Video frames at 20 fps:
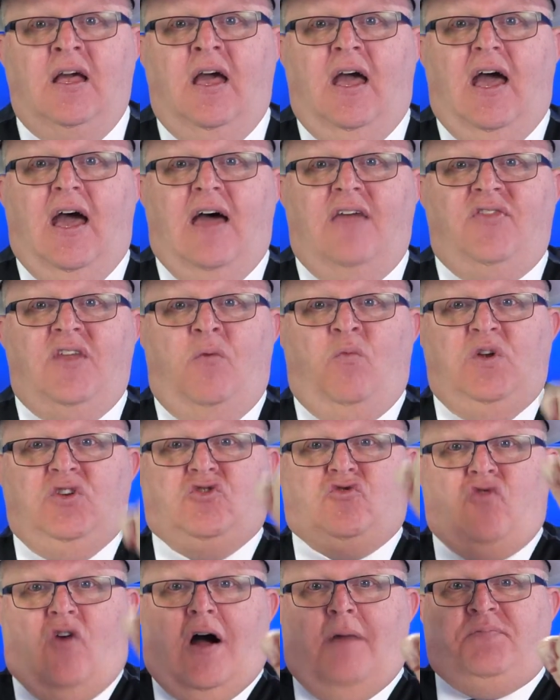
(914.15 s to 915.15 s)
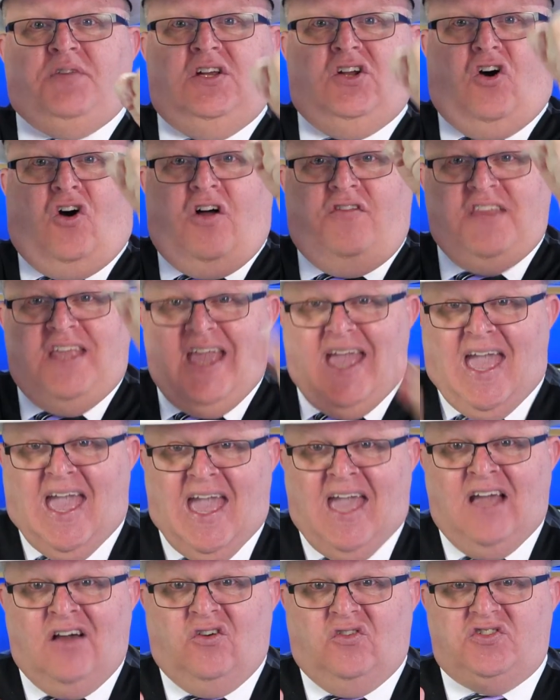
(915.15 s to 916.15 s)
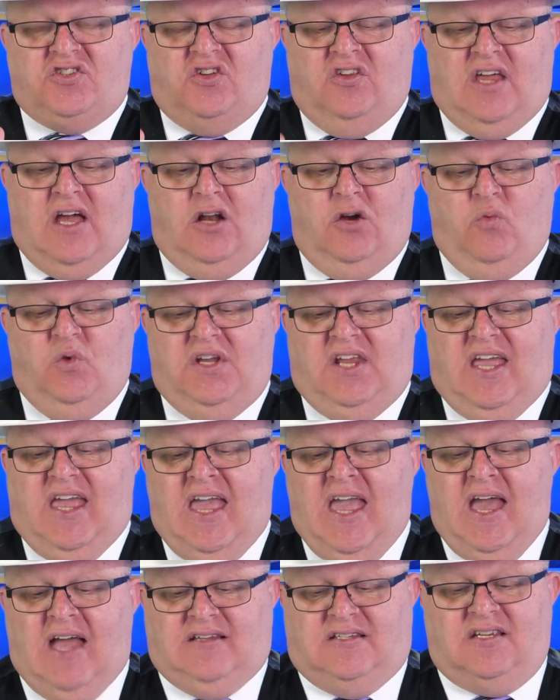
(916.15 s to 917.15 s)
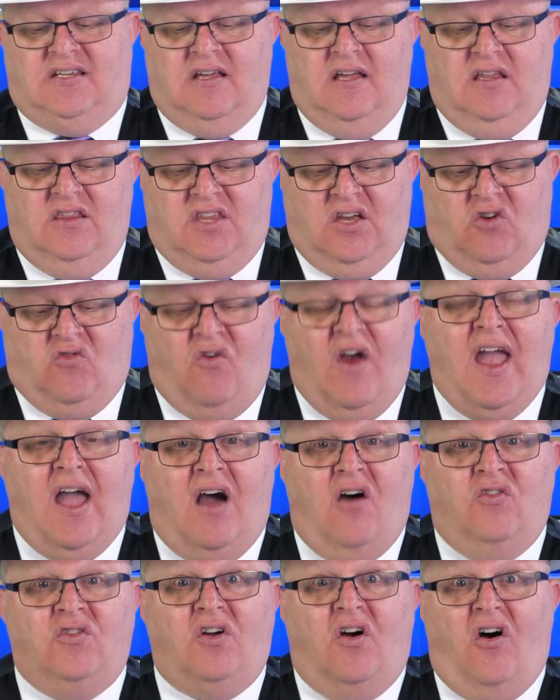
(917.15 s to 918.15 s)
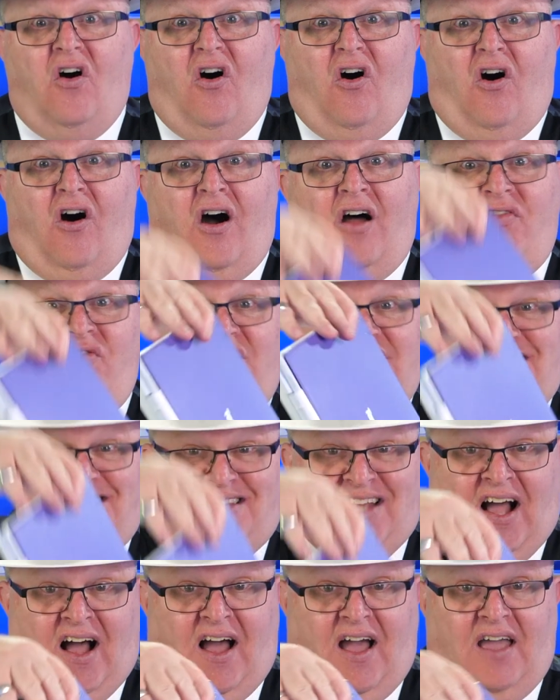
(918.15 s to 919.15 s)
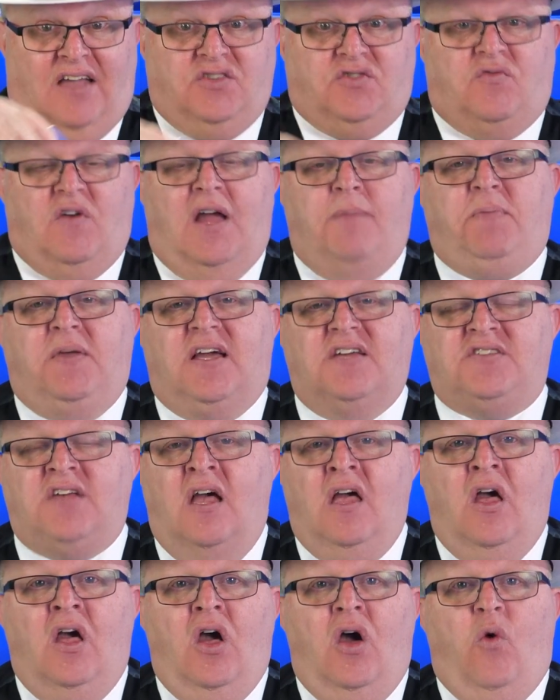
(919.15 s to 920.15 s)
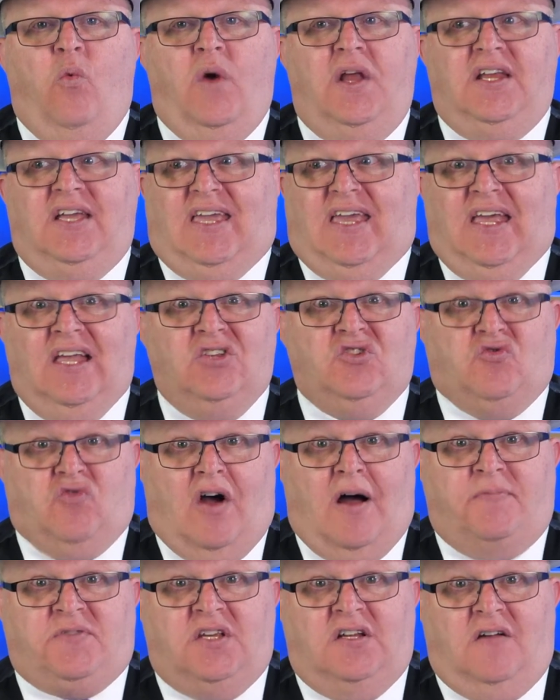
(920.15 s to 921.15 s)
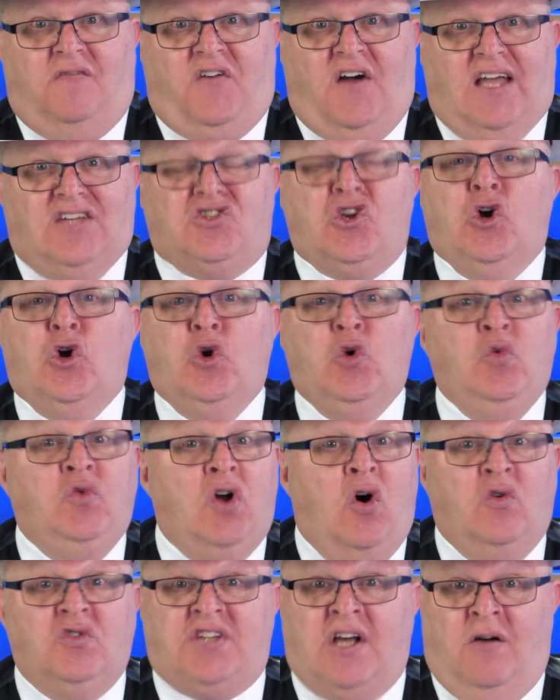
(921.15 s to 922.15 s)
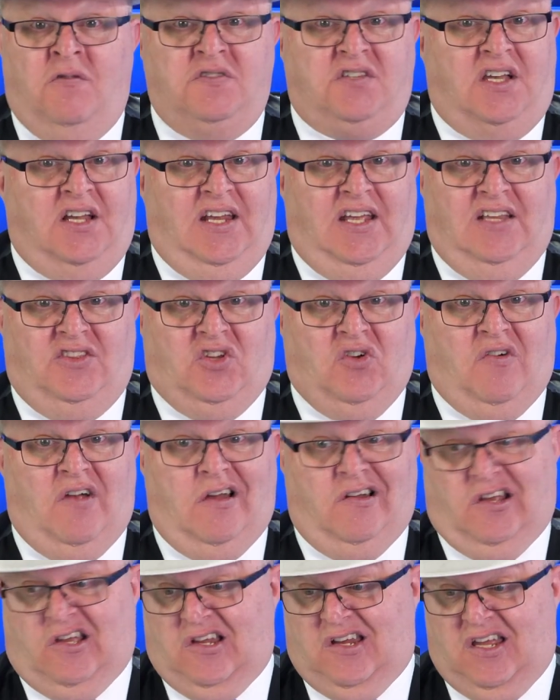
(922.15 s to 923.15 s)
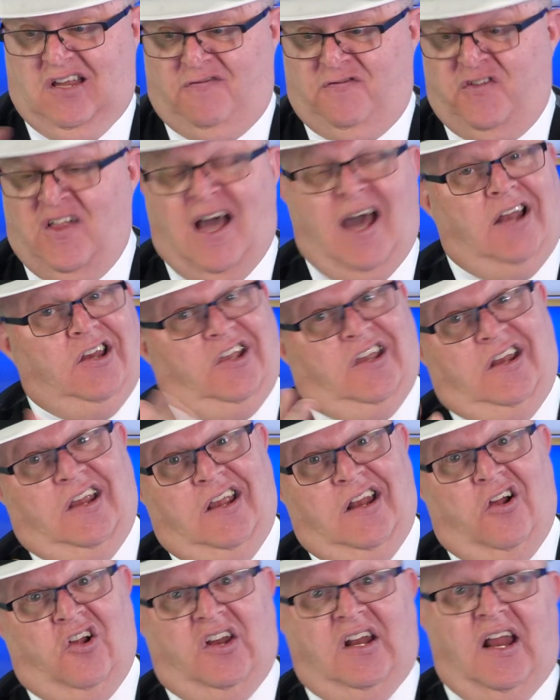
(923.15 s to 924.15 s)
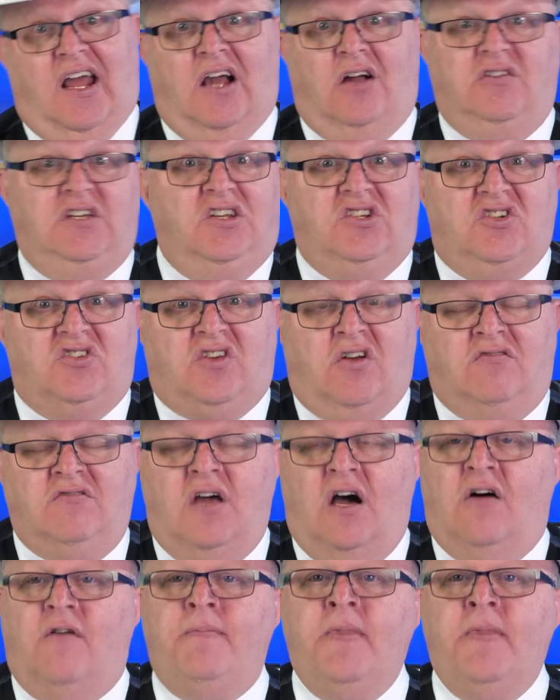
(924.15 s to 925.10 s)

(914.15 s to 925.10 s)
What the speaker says: and then we dropped it on the angle so that it would hit the ground on the sides, right? Because when a kid drops a device, who knows how it's going to hit the ground? It could hit flat, it could hit on an angle, you just don't know.